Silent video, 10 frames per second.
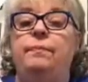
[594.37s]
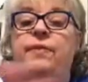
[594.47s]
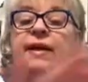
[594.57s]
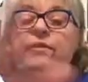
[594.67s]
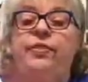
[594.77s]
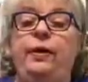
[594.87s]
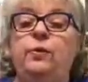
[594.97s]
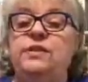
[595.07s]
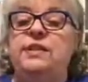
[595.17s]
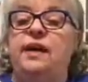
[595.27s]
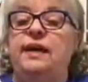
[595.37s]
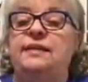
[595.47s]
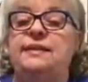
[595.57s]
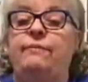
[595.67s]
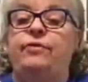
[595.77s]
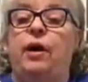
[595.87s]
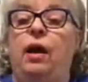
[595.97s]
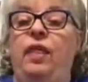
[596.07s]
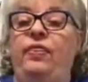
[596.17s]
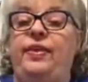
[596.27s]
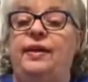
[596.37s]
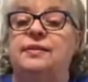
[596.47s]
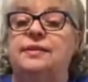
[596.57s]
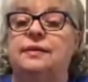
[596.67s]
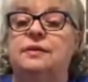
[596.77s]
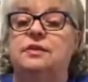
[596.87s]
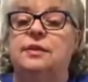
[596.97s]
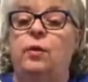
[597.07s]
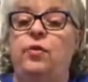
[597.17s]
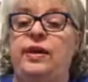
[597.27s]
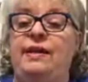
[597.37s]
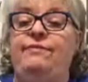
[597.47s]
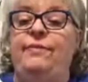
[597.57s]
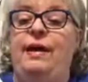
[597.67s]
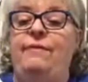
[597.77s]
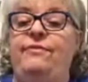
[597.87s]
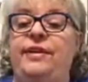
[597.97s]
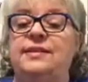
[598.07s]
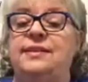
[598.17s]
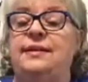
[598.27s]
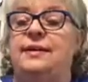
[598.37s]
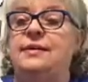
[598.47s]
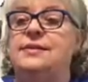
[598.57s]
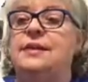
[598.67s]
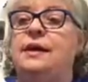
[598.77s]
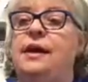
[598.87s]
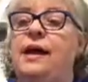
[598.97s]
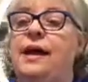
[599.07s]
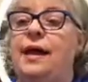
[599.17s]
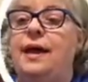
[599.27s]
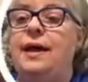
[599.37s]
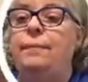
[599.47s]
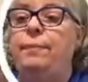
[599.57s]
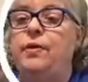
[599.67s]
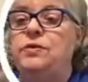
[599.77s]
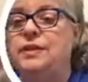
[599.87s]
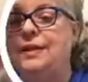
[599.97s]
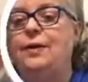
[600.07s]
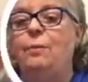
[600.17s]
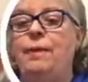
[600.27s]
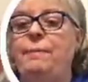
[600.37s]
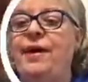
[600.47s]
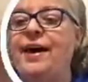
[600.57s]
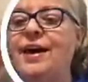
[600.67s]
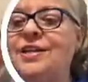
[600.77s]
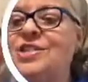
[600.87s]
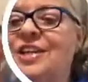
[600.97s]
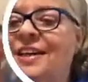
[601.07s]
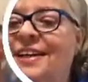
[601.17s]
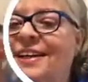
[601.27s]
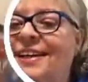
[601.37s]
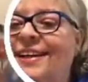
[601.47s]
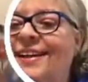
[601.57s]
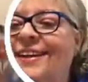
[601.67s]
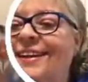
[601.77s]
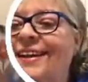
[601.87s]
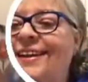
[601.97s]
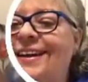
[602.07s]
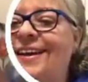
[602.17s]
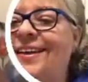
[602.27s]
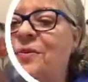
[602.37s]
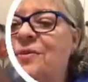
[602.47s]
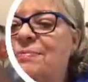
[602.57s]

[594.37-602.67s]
Everything was done except for all of this. So then I fixed this and posted it on my page. Lindell, it was